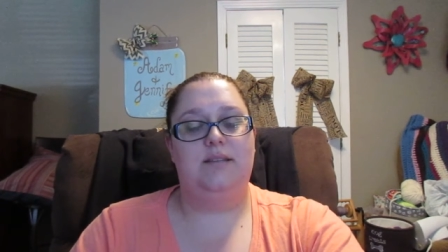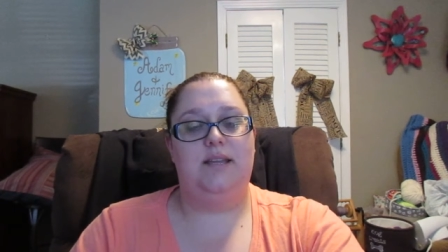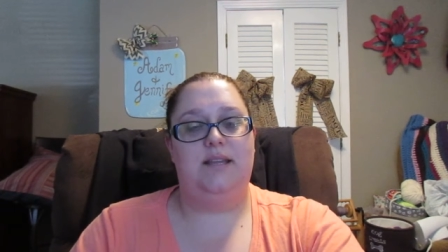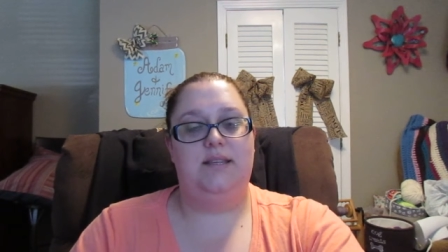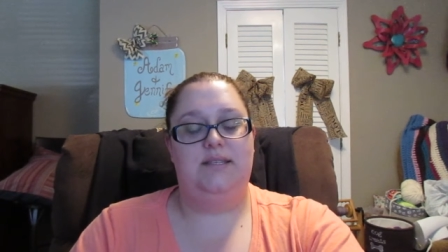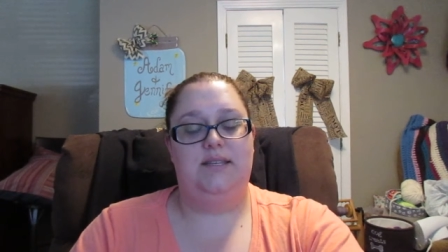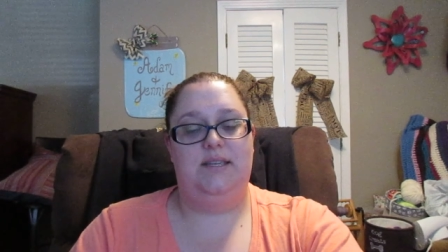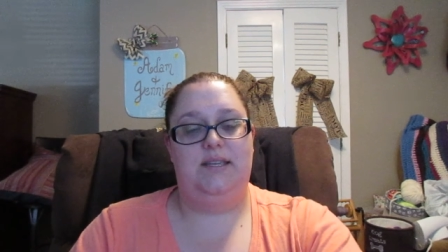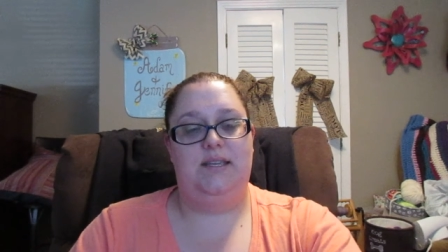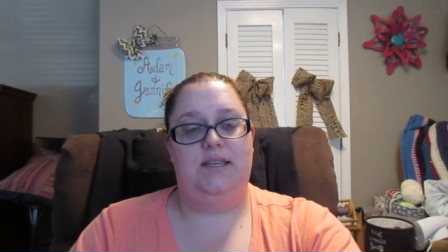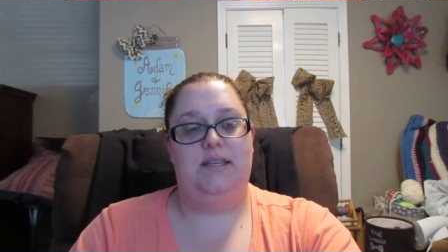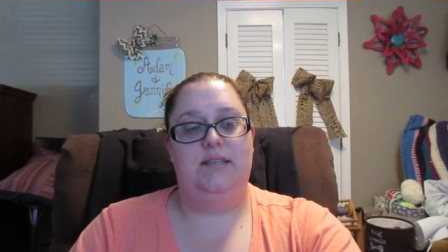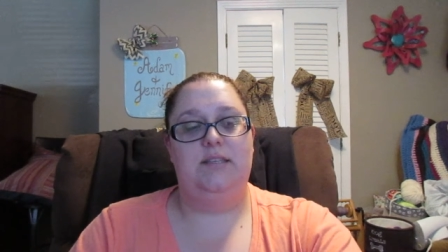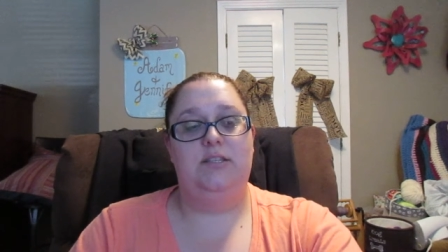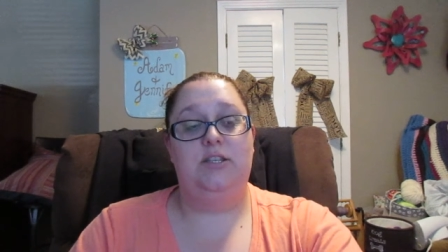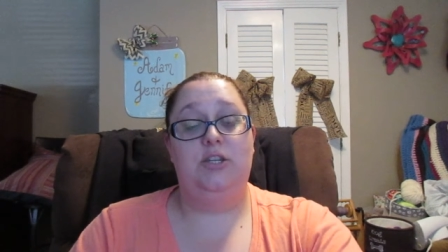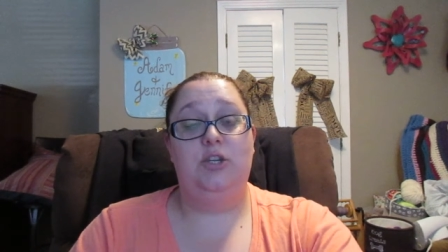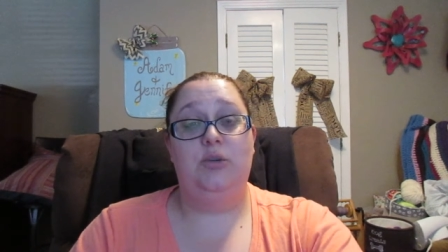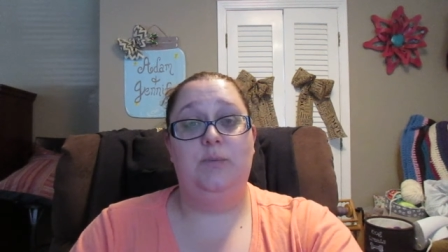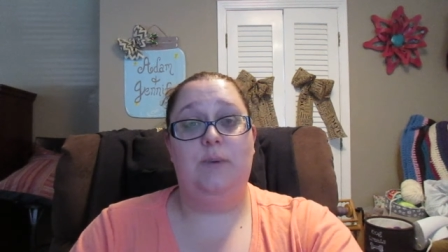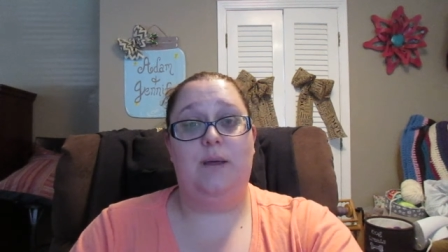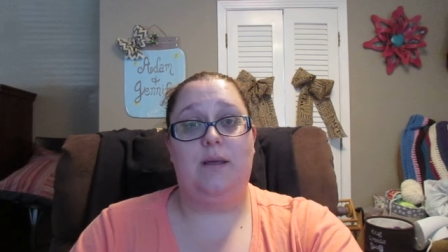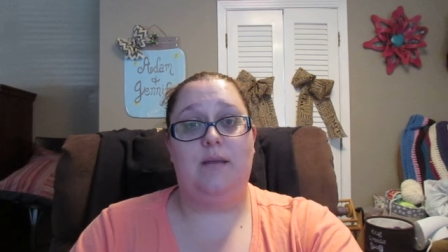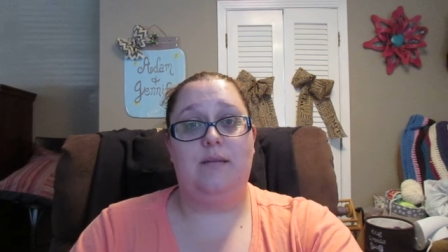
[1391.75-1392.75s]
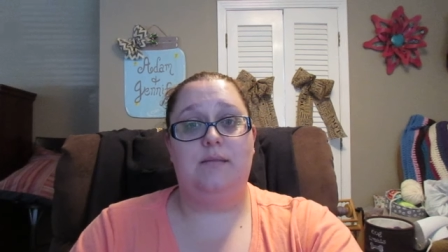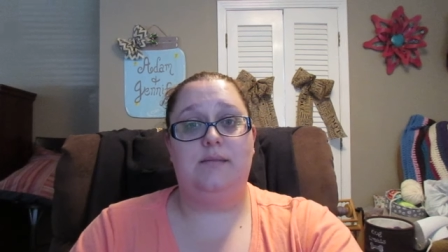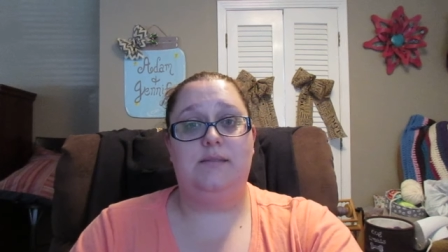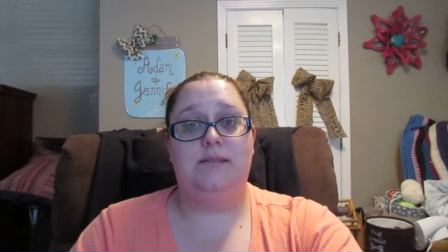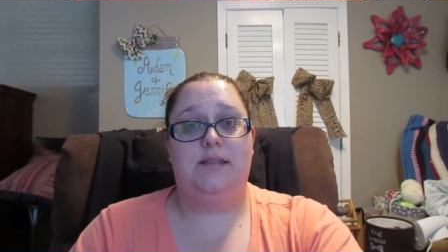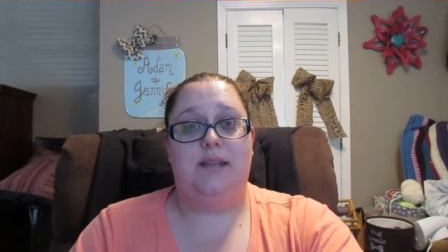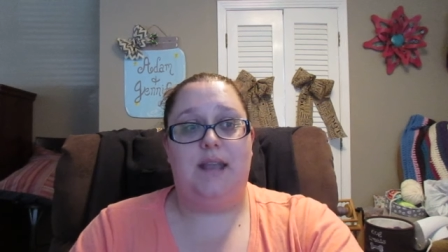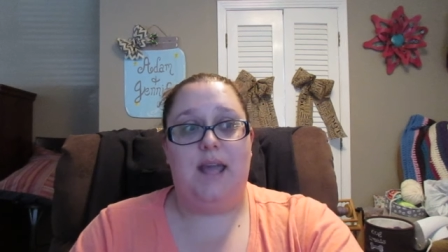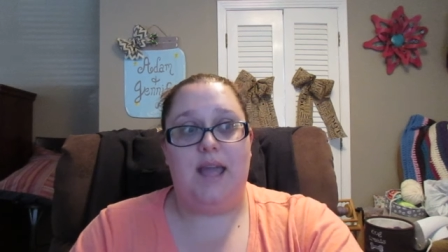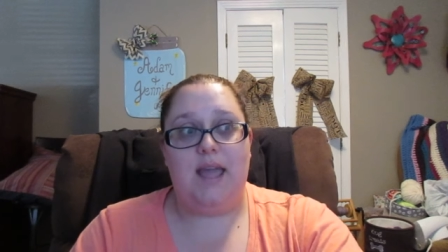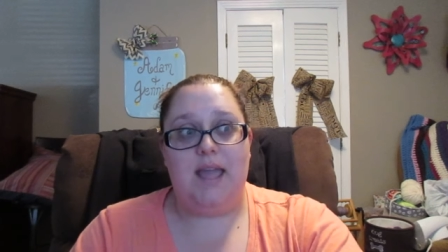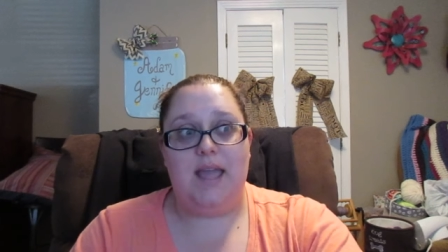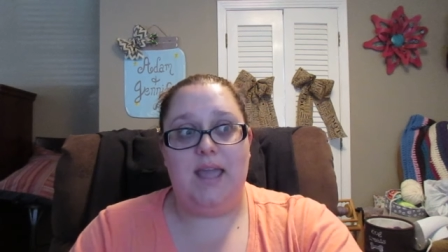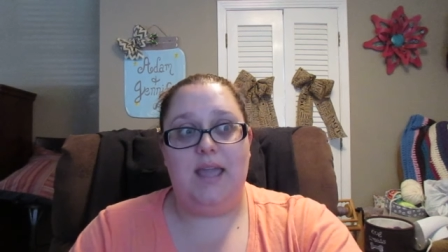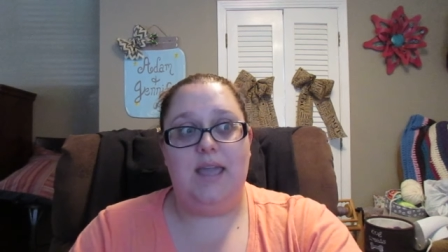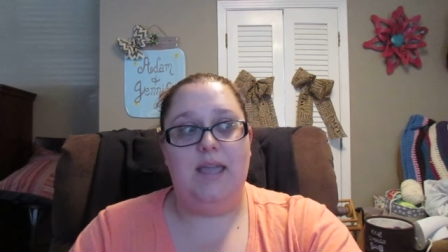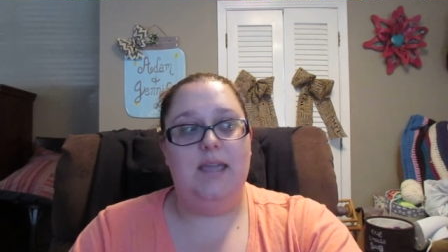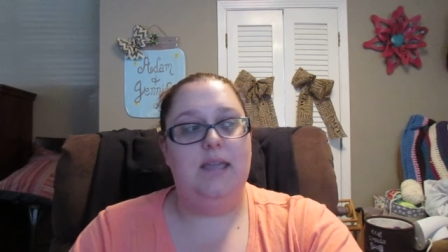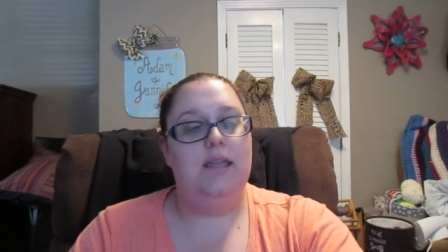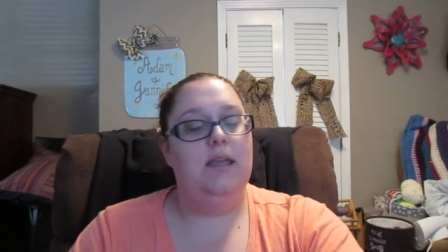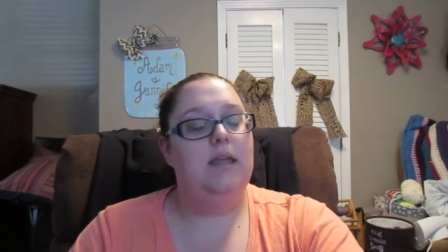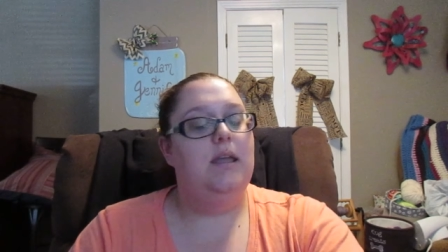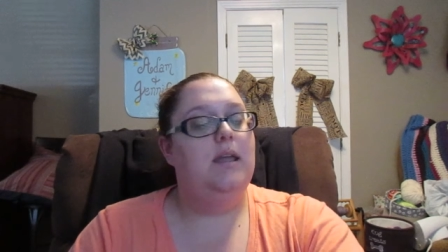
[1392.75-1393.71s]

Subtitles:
I did 2 miles today.